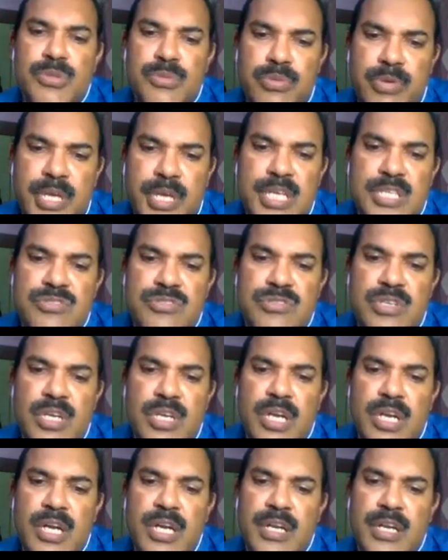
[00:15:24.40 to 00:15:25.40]
to which
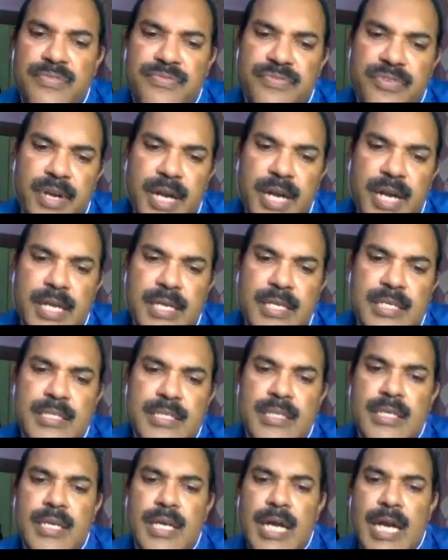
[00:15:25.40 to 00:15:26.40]

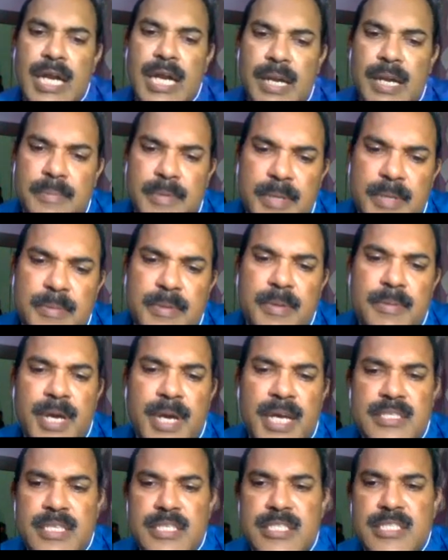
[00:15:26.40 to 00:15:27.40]
different adaptive
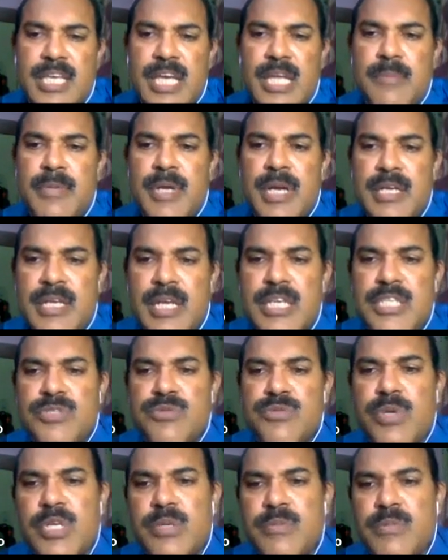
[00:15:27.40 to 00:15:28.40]
devices can be
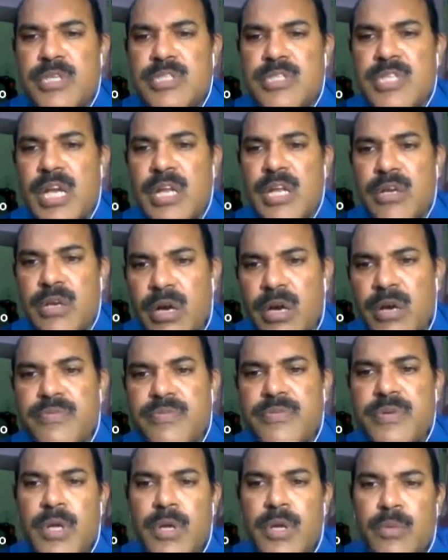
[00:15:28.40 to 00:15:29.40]
attached to universal
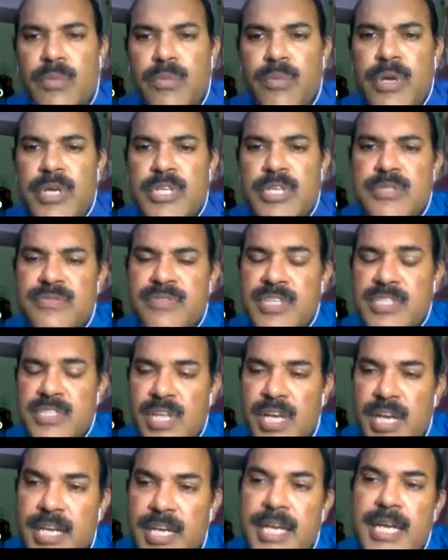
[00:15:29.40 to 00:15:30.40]
cuff, which
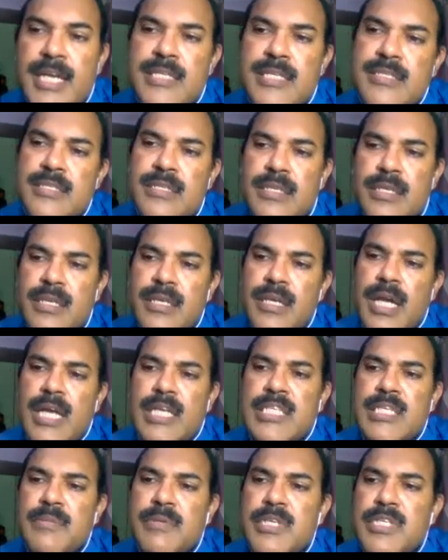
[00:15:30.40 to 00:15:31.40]
facilitates
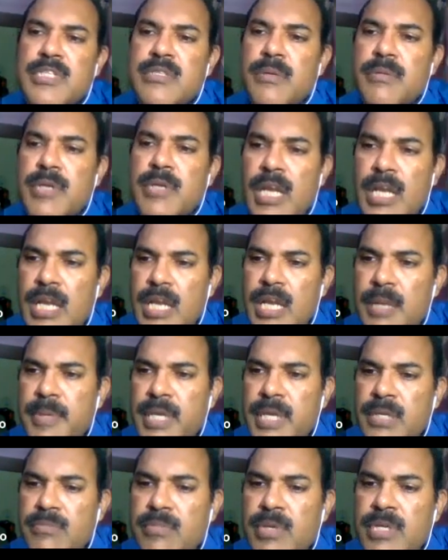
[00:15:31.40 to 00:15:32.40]
activities of daily
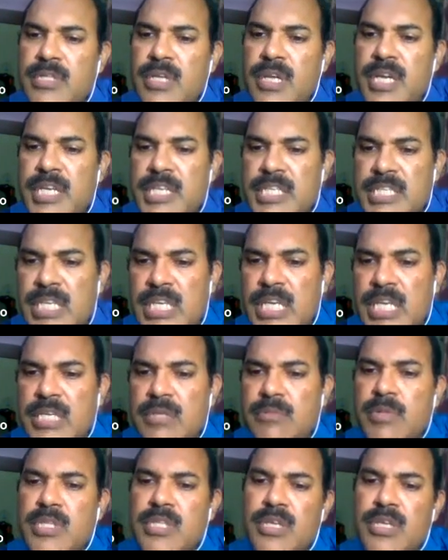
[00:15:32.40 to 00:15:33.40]
living, whether
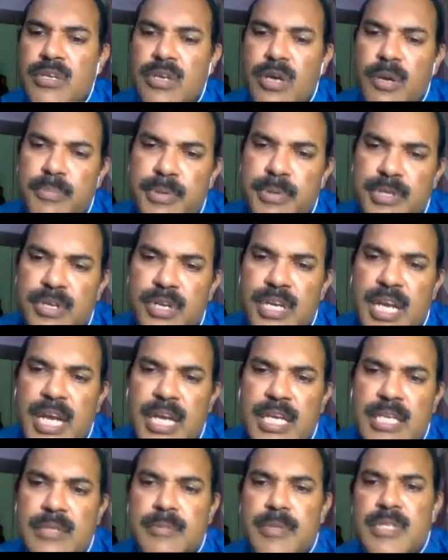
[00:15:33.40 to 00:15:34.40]
eating, whether computer
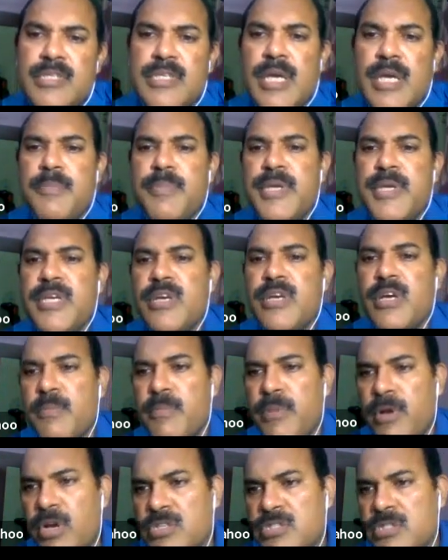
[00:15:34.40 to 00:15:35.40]
typing, typing
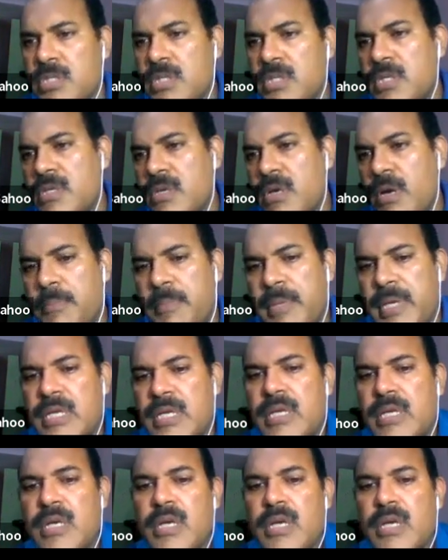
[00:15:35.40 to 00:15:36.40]
or brushing,
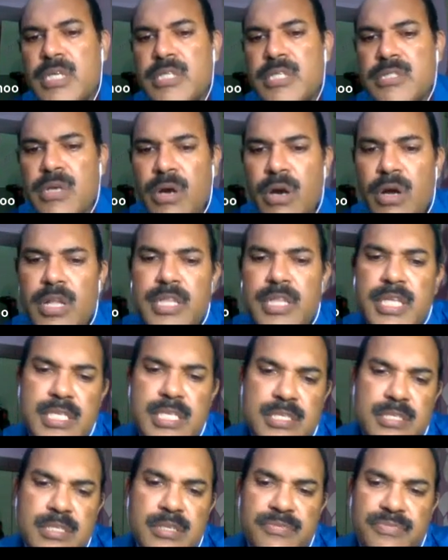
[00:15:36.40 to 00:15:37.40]
combing, so all
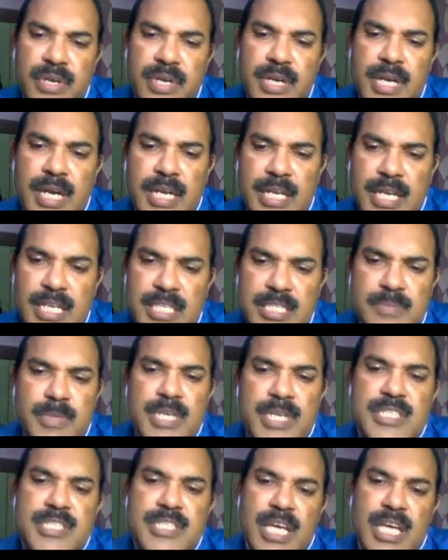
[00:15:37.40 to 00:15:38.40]
these different
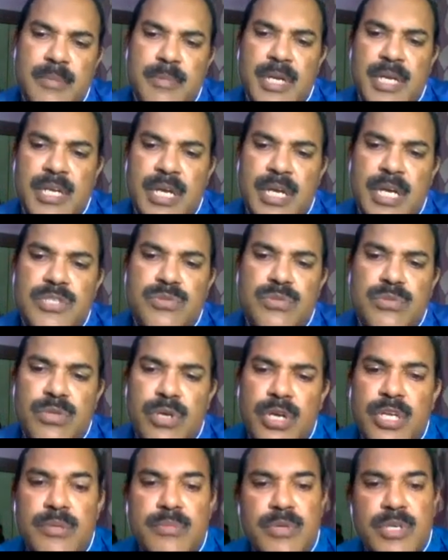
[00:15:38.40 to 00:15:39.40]
attachments can be attached to
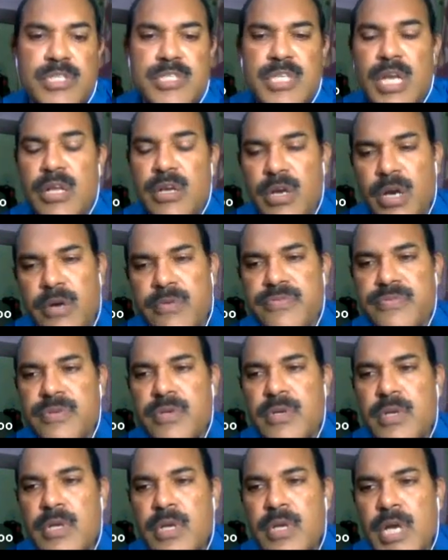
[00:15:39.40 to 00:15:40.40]
the universal
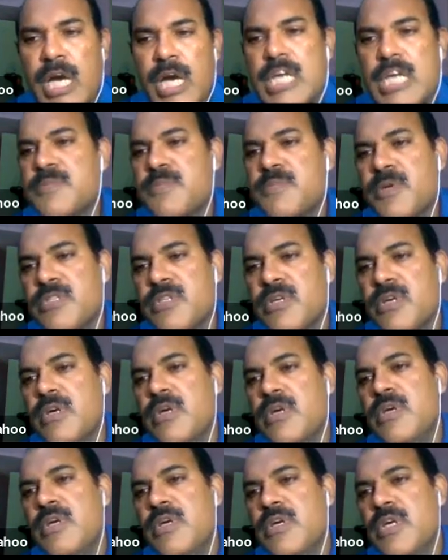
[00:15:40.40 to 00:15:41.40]
cuff as per the,
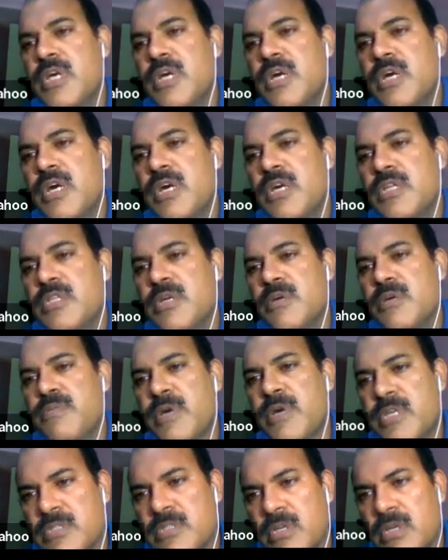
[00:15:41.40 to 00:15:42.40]
uh, the
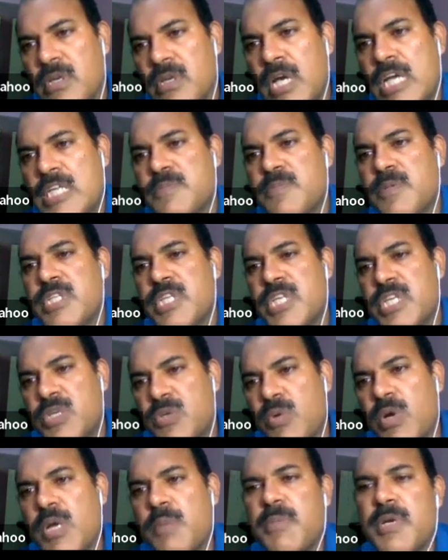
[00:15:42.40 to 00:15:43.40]
function, as per the
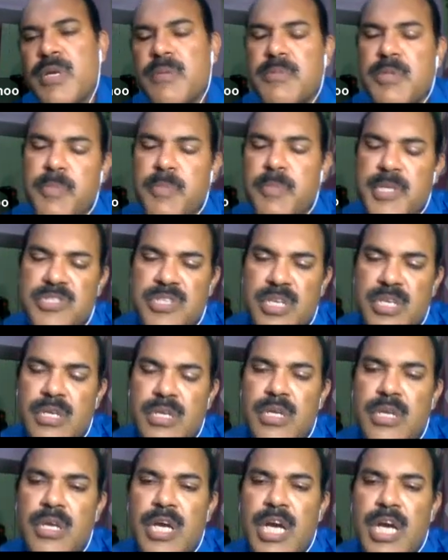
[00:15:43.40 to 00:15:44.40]
requirement of the
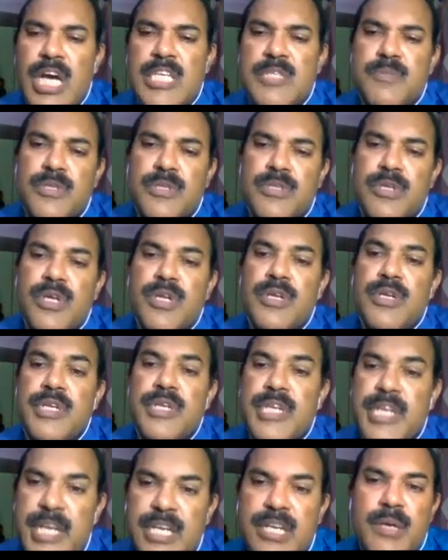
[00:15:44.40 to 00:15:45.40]
patient, as per the
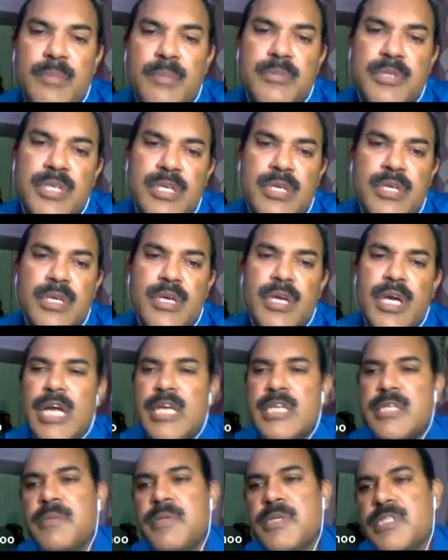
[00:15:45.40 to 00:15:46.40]
need of the
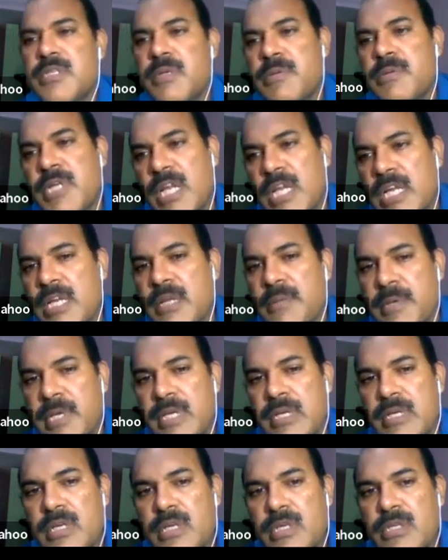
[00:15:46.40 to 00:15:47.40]
activities of daily
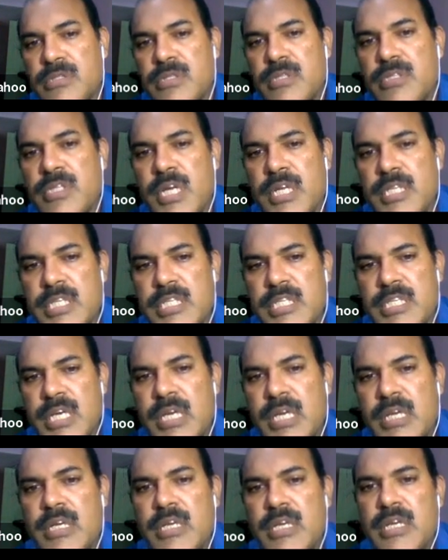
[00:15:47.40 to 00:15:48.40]
living. So the, these
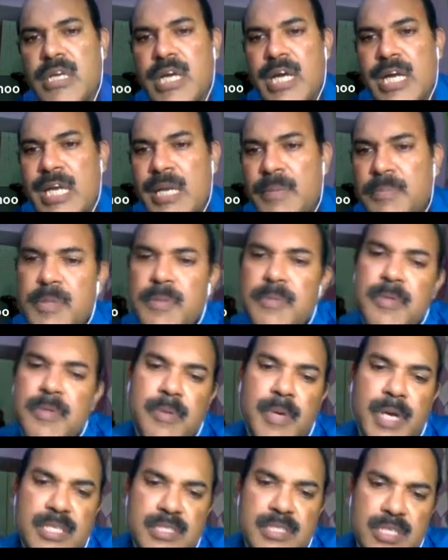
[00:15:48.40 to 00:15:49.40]
are adaptive
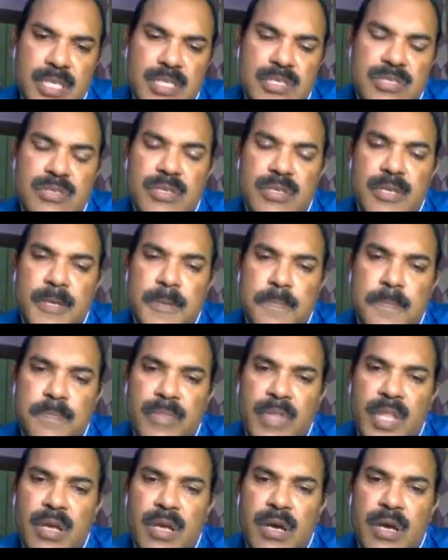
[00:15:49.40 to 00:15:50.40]
devices
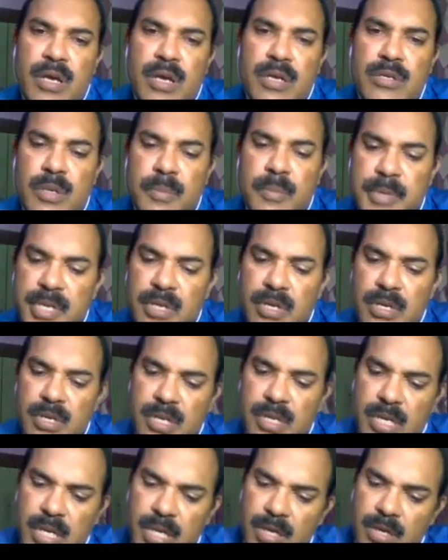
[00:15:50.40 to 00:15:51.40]
uh, coming
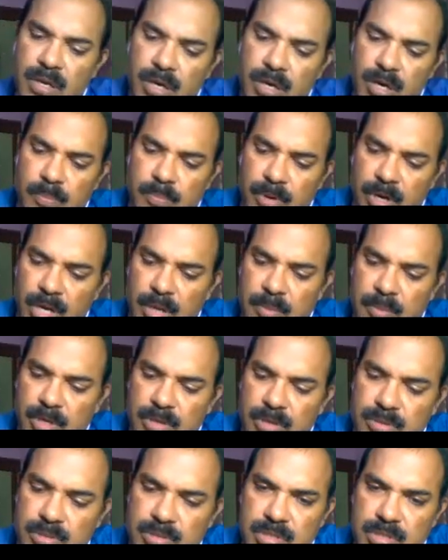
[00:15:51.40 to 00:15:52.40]
under a upper limb
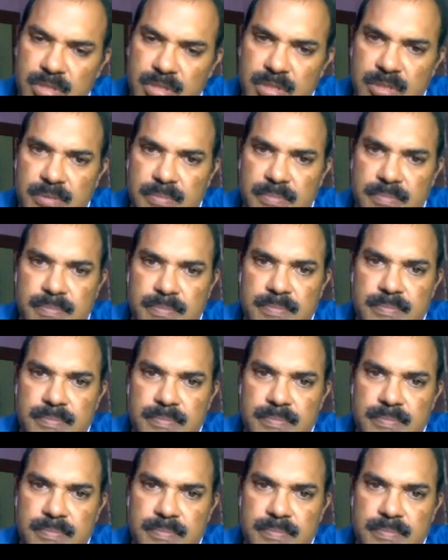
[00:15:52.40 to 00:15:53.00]
orthosis.